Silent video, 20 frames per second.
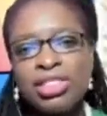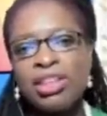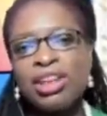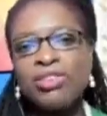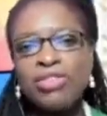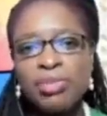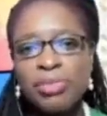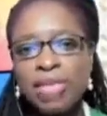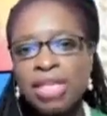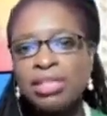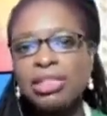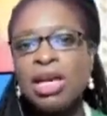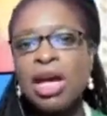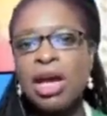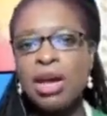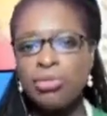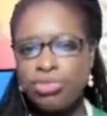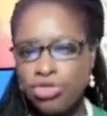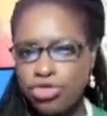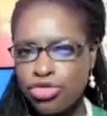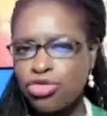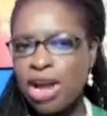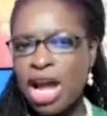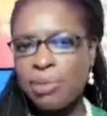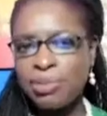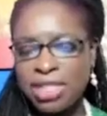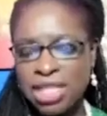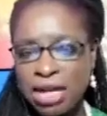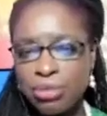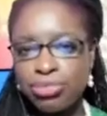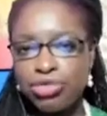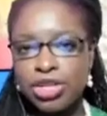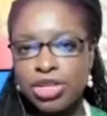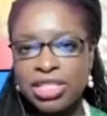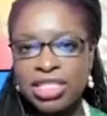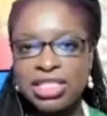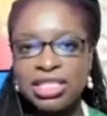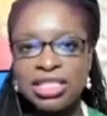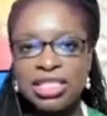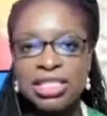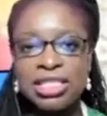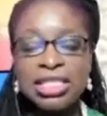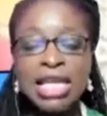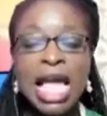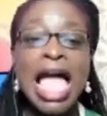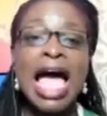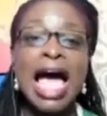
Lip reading: government programs and processes.